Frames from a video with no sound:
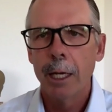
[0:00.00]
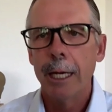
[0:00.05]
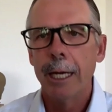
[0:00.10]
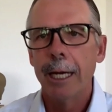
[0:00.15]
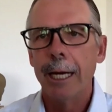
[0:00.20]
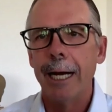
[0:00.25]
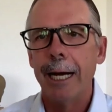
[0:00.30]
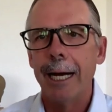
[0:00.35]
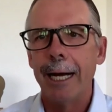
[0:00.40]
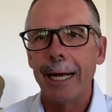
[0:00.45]

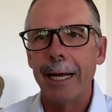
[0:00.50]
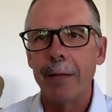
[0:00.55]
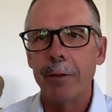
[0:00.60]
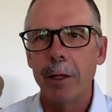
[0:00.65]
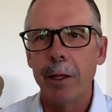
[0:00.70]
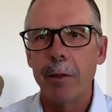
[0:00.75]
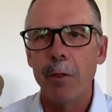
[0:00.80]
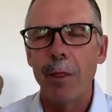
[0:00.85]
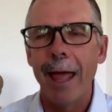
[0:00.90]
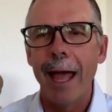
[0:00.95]
And
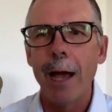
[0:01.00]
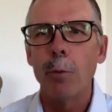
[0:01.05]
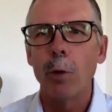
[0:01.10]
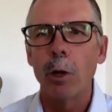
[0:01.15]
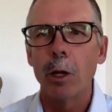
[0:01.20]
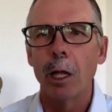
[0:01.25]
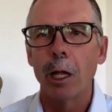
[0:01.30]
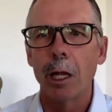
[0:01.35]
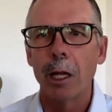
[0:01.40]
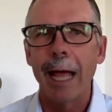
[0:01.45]
then that
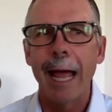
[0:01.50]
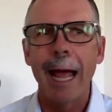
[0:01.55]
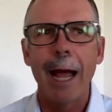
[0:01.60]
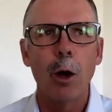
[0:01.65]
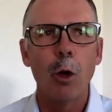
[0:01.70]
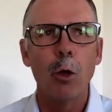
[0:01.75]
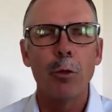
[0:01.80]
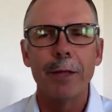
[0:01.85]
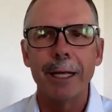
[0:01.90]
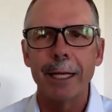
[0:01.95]
will
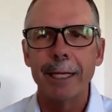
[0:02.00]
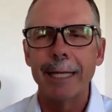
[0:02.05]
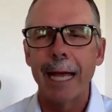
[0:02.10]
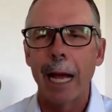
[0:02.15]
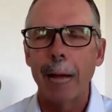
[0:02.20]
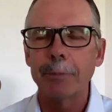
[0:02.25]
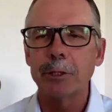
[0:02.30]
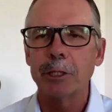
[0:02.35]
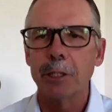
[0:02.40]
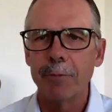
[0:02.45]
allow the
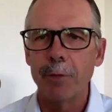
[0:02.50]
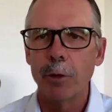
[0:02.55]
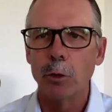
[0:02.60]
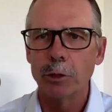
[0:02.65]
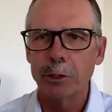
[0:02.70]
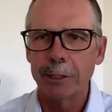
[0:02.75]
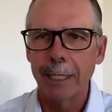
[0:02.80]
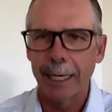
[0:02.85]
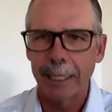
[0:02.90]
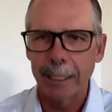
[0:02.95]
adoption of
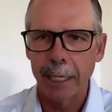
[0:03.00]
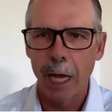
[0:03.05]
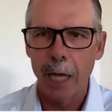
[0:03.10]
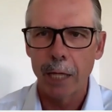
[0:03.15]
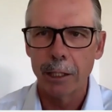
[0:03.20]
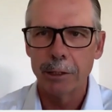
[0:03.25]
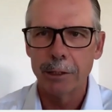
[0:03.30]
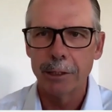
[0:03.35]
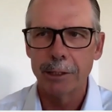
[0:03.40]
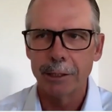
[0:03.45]
those
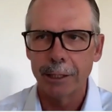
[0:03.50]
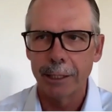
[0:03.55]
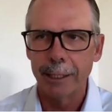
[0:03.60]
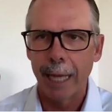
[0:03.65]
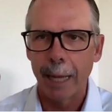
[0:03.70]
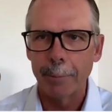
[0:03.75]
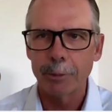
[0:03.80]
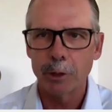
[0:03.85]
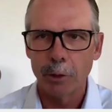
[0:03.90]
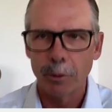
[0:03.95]
technologies and
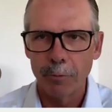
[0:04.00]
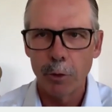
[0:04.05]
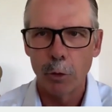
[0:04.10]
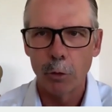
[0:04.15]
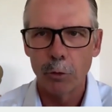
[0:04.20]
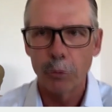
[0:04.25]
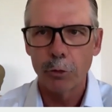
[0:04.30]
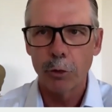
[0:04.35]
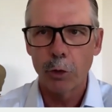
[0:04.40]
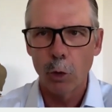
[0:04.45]
adoption of
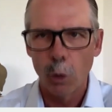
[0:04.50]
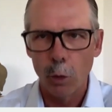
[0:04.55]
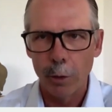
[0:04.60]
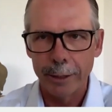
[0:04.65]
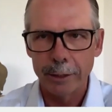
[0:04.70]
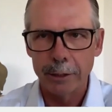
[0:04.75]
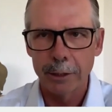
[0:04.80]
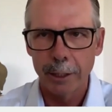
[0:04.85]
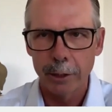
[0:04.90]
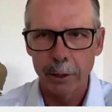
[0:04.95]
those
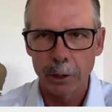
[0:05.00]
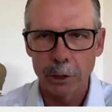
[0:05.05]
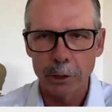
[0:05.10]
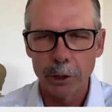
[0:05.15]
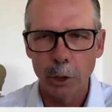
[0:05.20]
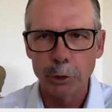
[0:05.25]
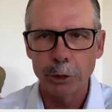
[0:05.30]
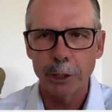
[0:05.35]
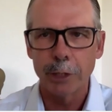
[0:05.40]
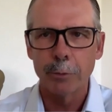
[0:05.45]
coins that are
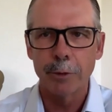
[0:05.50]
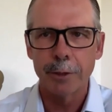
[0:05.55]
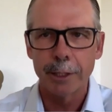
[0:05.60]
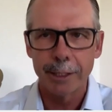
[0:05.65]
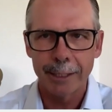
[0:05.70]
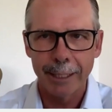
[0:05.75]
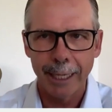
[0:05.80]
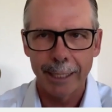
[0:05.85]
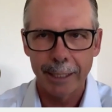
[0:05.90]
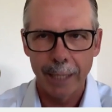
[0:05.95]
associated with the
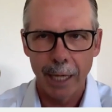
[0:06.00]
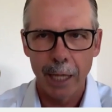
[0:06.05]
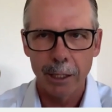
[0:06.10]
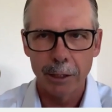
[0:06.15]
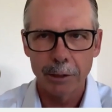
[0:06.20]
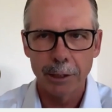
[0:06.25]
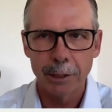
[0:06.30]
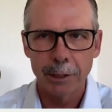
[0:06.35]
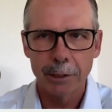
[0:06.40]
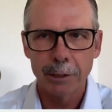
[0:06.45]

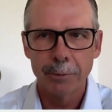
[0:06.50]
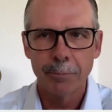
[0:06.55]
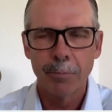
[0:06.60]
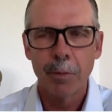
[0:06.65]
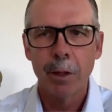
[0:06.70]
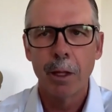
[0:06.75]
technologies.